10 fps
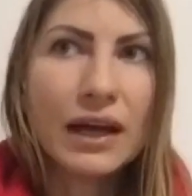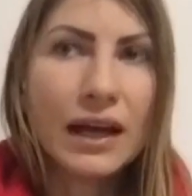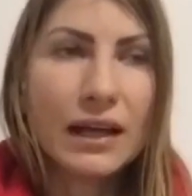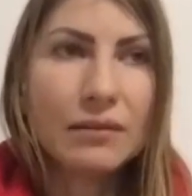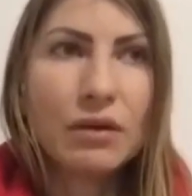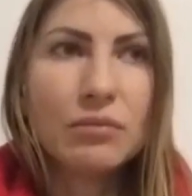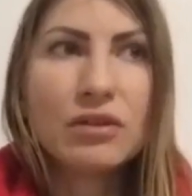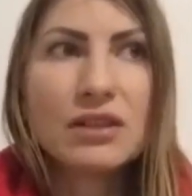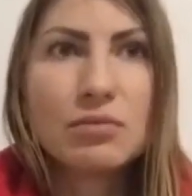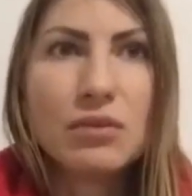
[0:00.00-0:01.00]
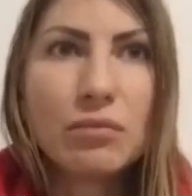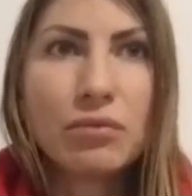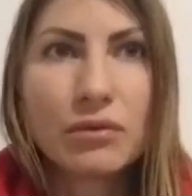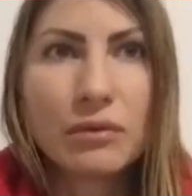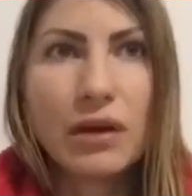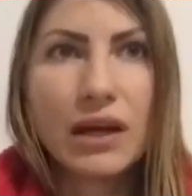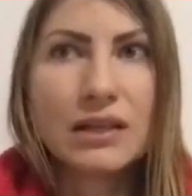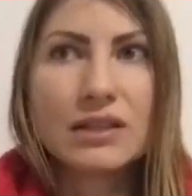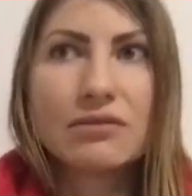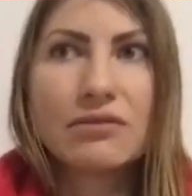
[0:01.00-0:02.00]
And maybe these people remind us